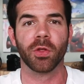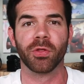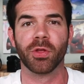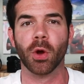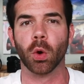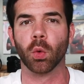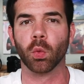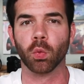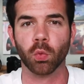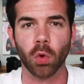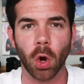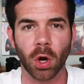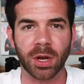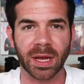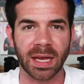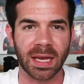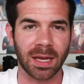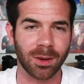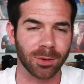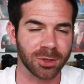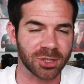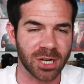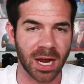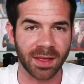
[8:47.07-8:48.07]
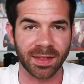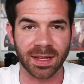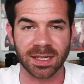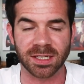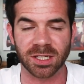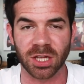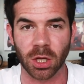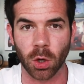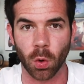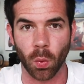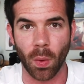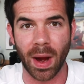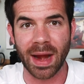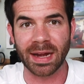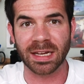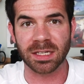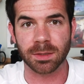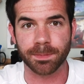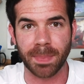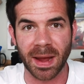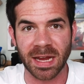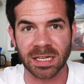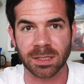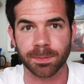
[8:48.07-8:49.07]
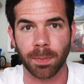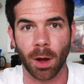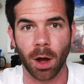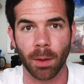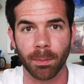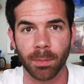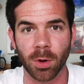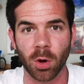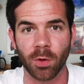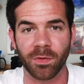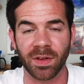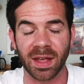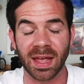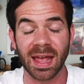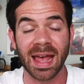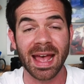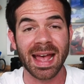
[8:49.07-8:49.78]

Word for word: The Rookie, which I think is the greatest baseball movie,